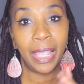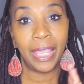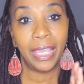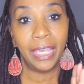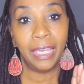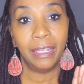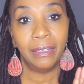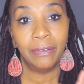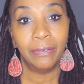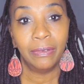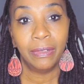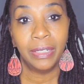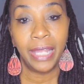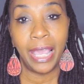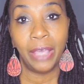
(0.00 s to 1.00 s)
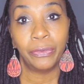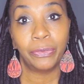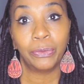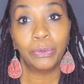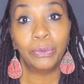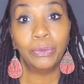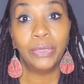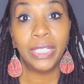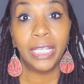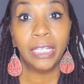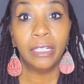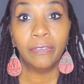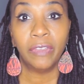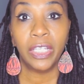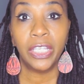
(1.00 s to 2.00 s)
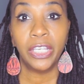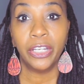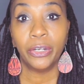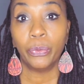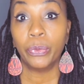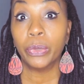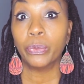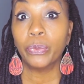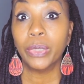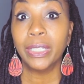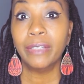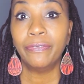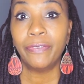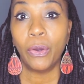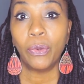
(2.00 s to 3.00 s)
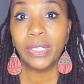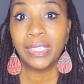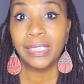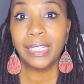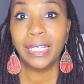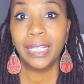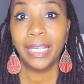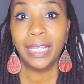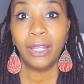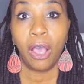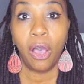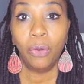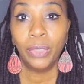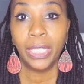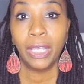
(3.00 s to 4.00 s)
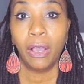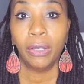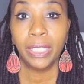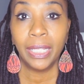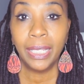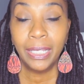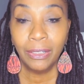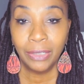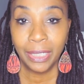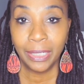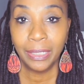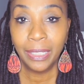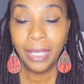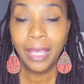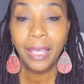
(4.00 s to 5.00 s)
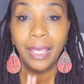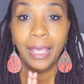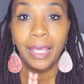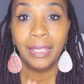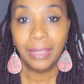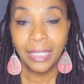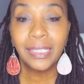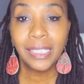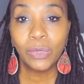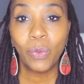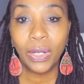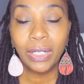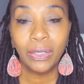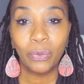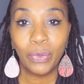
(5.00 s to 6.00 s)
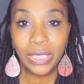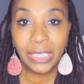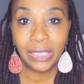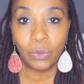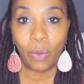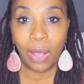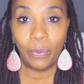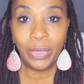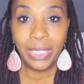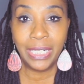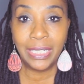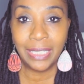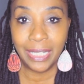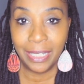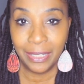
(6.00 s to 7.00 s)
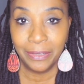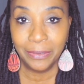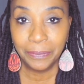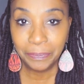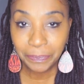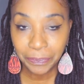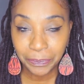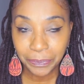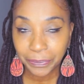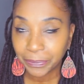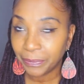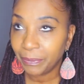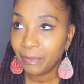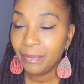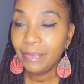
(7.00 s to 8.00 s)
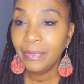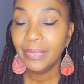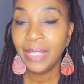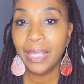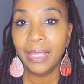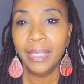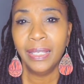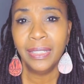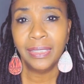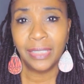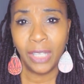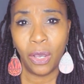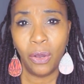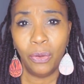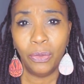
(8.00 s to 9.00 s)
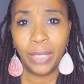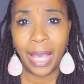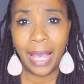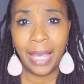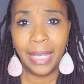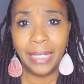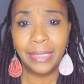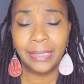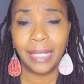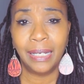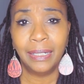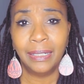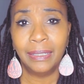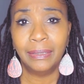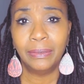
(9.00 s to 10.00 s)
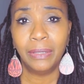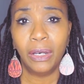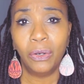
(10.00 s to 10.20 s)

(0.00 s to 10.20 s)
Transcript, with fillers: And now through the end of the year, we're really focusing and honing on healing. And this is one of the reasons why we need to heal. So guys, uh,